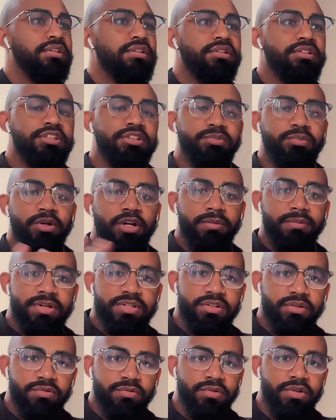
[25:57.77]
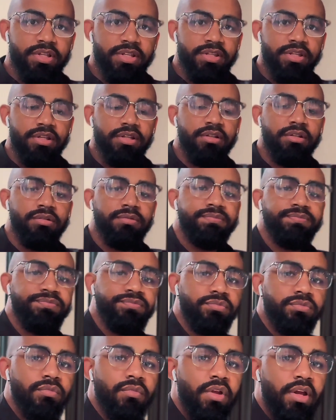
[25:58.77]
spreading myself really thin
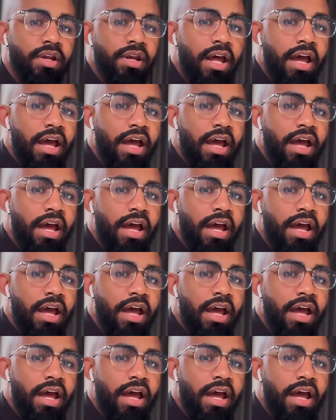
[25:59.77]
and